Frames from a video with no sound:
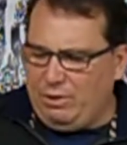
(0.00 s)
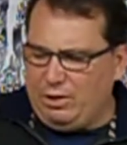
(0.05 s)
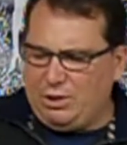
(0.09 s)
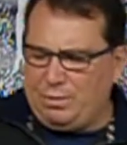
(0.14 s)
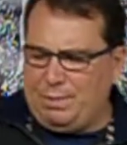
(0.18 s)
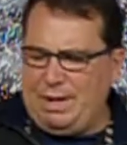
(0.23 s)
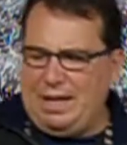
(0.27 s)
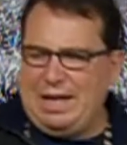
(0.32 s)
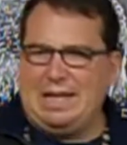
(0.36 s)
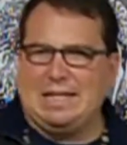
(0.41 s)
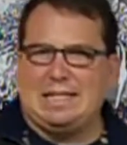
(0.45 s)

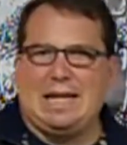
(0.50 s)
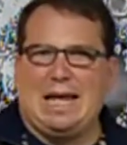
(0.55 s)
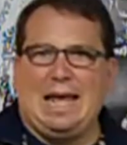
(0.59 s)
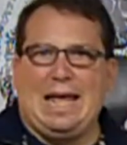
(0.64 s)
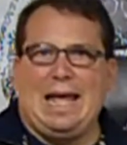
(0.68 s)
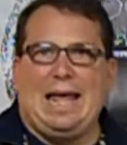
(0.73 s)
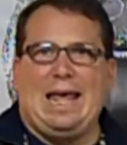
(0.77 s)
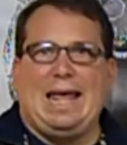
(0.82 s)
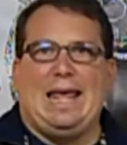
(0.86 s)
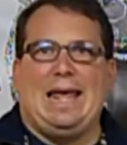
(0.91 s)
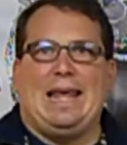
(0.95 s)
which means
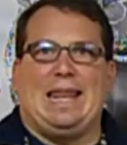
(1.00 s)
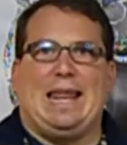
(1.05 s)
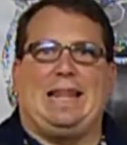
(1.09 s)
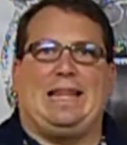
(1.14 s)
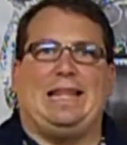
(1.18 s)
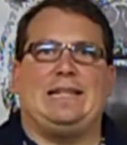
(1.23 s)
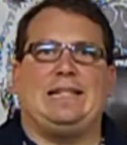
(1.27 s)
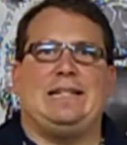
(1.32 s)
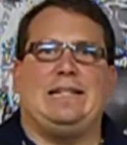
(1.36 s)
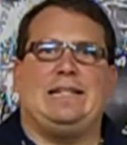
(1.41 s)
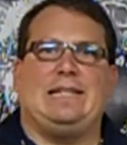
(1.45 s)

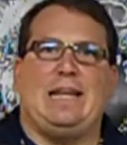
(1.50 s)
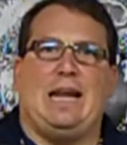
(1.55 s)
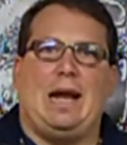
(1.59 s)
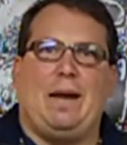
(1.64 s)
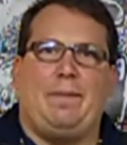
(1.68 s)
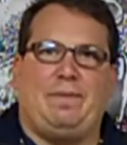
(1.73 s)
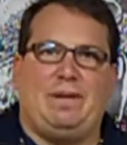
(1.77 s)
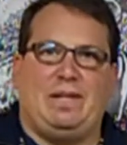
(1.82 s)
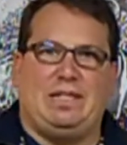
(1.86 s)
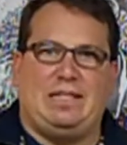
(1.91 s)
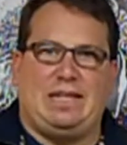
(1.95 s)
that this is
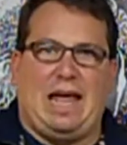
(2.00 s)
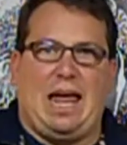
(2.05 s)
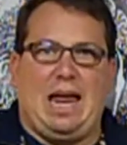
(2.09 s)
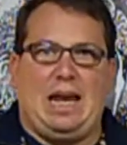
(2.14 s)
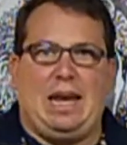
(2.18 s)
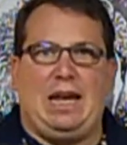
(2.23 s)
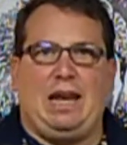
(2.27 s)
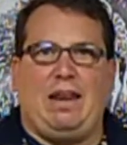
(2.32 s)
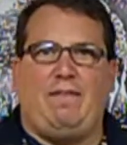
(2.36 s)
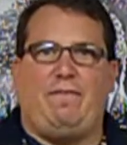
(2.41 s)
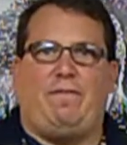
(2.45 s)
set up to
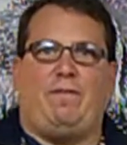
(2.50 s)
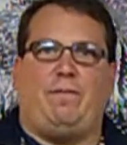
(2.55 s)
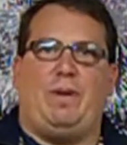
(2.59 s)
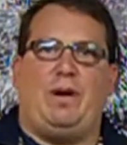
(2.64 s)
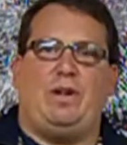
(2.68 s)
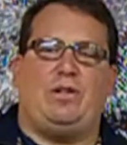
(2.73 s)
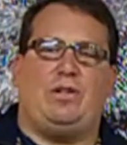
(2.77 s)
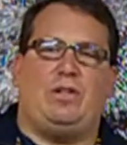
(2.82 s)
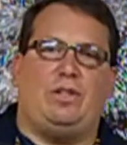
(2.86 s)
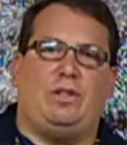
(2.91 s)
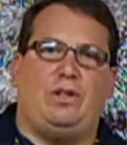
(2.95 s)
send
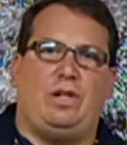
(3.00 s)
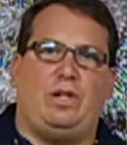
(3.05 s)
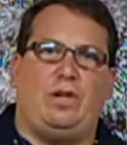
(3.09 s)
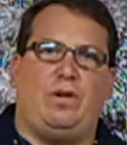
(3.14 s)
information